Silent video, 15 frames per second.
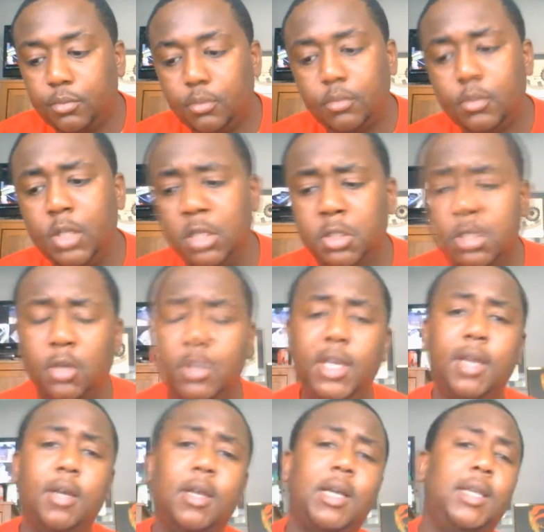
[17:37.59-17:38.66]
so yeah,
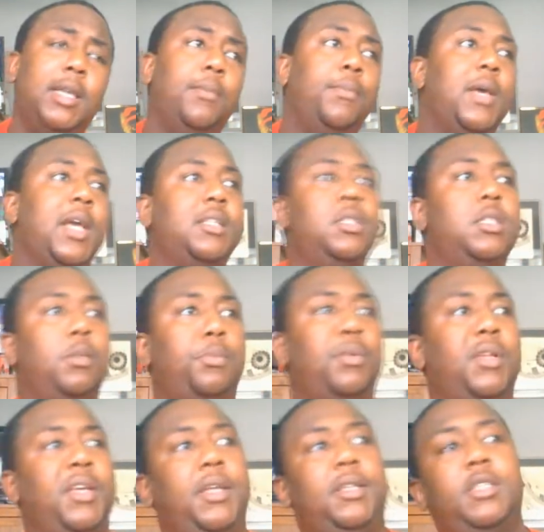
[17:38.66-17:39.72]
I get back to the
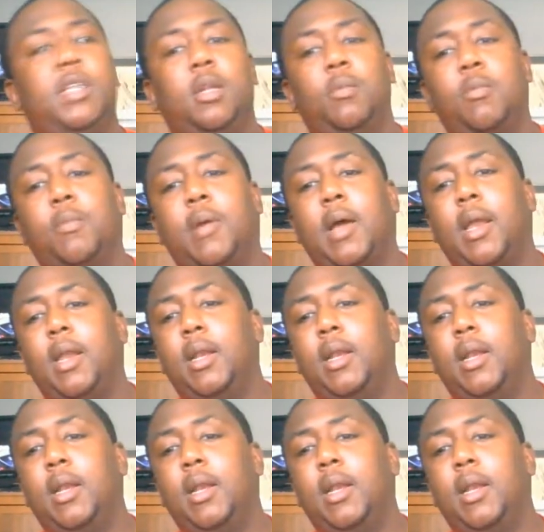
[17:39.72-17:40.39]
plant, tell them about it.